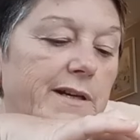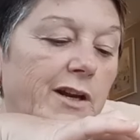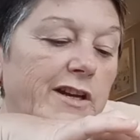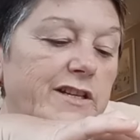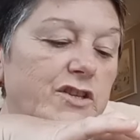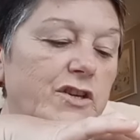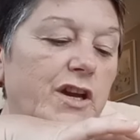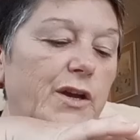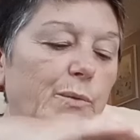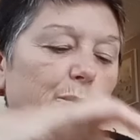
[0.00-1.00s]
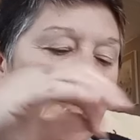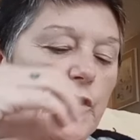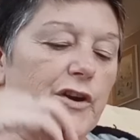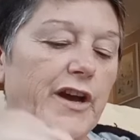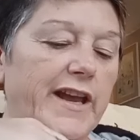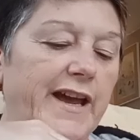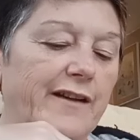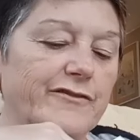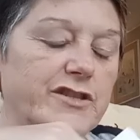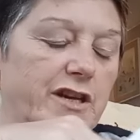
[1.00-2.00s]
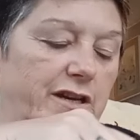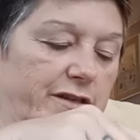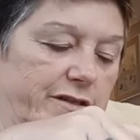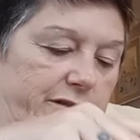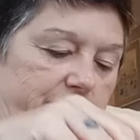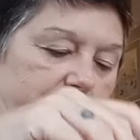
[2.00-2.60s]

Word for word: but I'd like to know what I have done